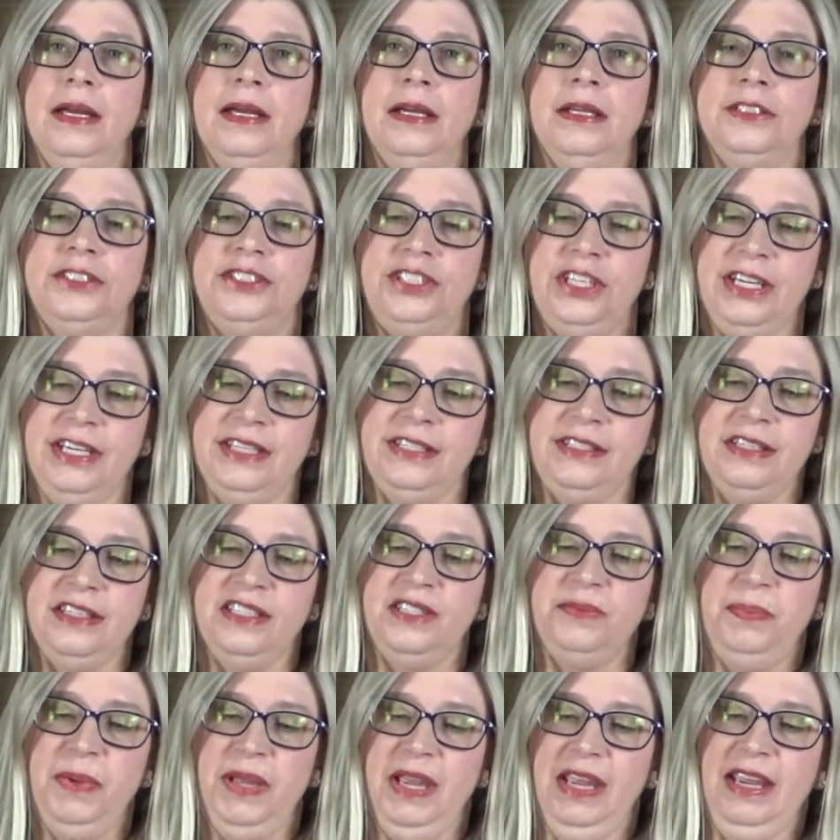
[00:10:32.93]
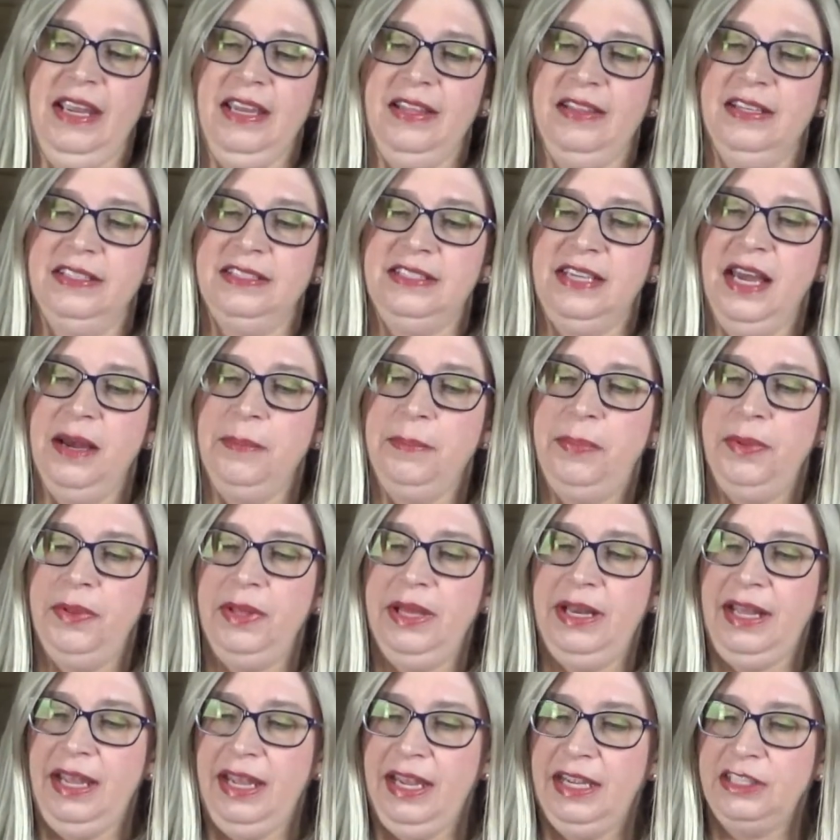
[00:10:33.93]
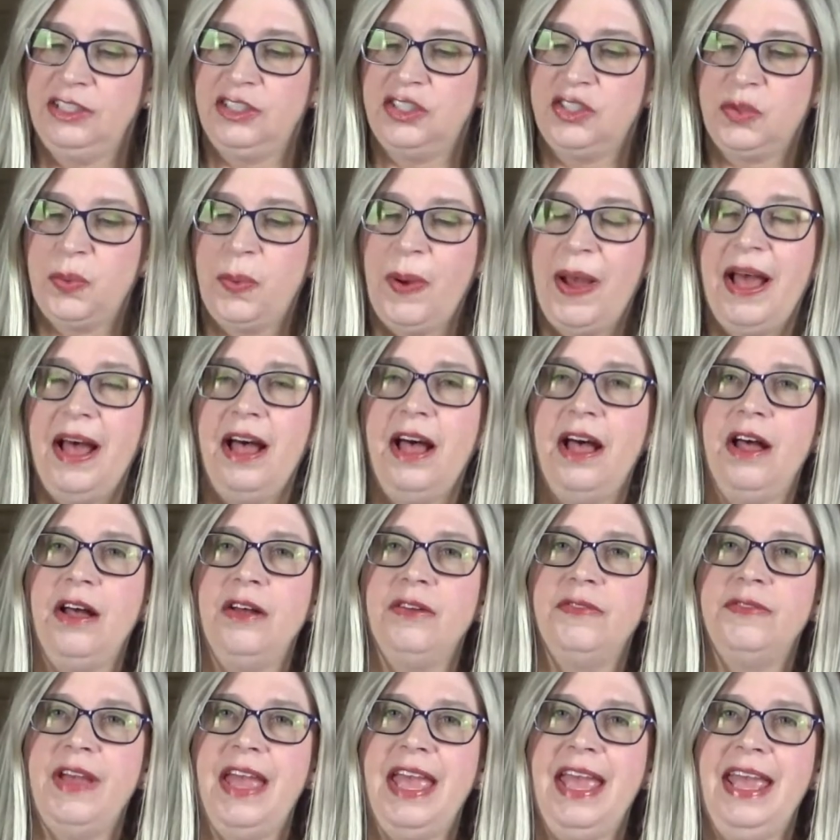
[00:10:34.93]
Jesus being in the temple at age 12